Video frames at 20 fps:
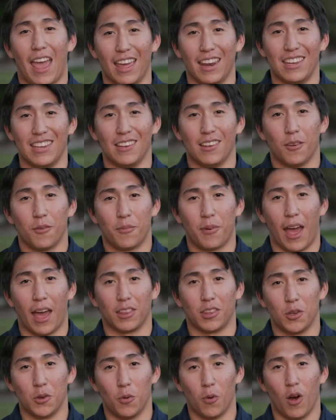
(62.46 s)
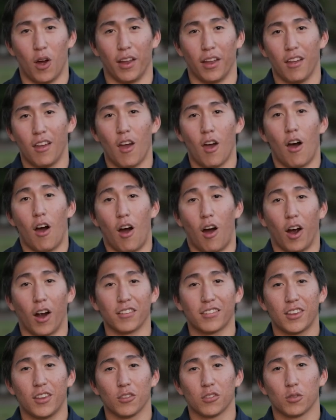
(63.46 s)
any path you want. Our
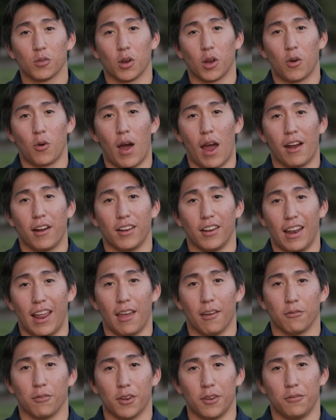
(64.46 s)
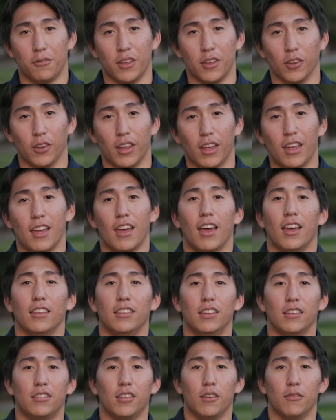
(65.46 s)
skills are required in every field.
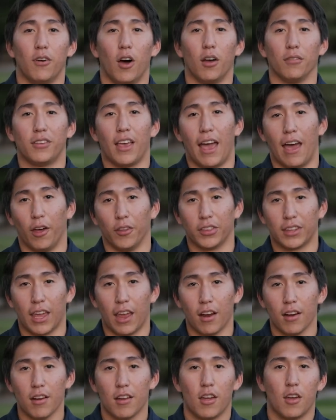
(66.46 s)
This involves healthcare,